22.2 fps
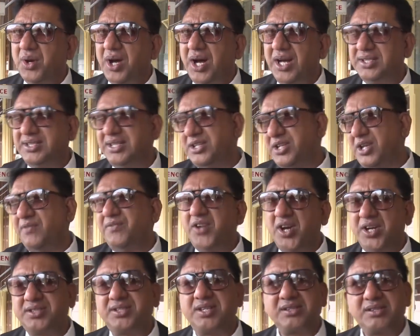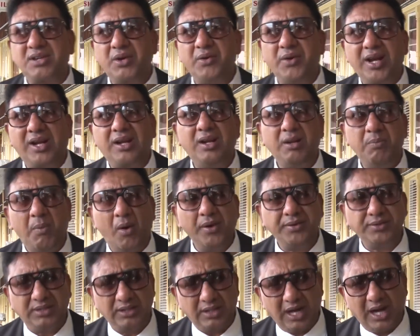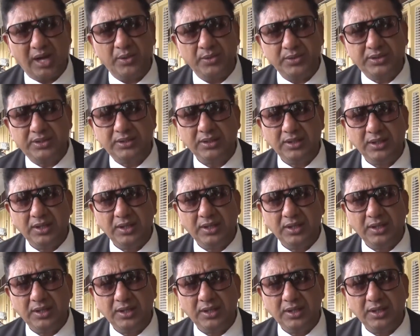as the Chief Justice correctly pointed out,